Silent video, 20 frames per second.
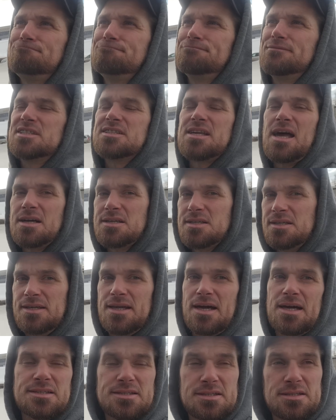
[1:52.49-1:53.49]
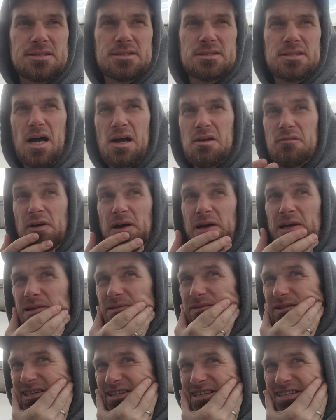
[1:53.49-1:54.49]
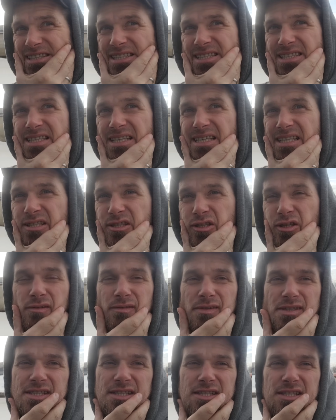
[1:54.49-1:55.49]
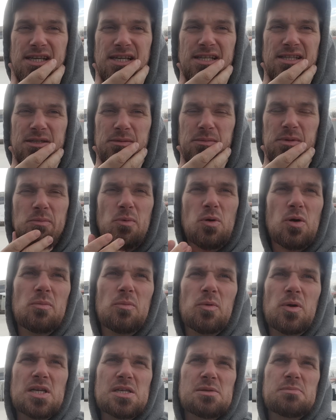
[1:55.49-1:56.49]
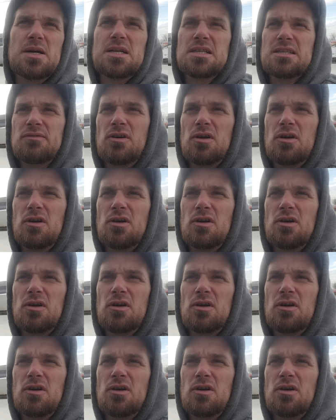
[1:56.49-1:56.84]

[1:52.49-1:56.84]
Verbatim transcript: it's actually nicer, I find, because service gets to be more and more expensive.